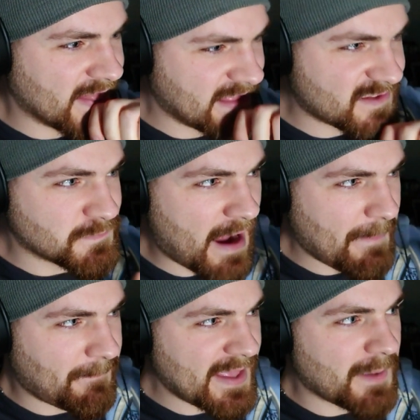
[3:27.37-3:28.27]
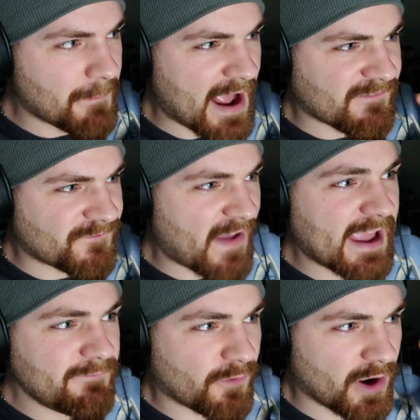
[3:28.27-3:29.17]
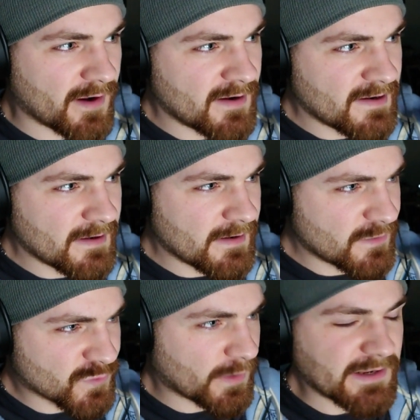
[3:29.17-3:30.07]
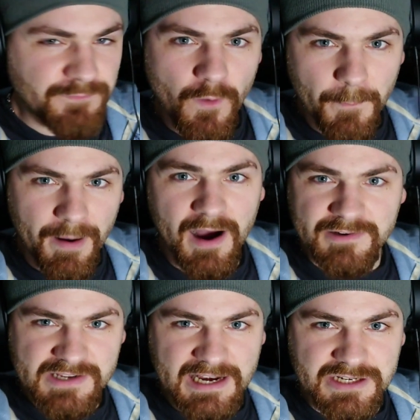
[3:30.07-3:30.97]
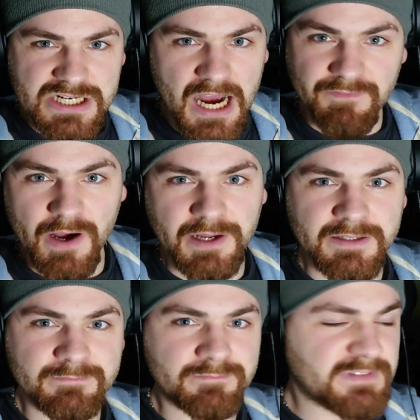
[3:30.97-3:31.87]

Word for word: This might be my favorite 24-bar challenge I've heard.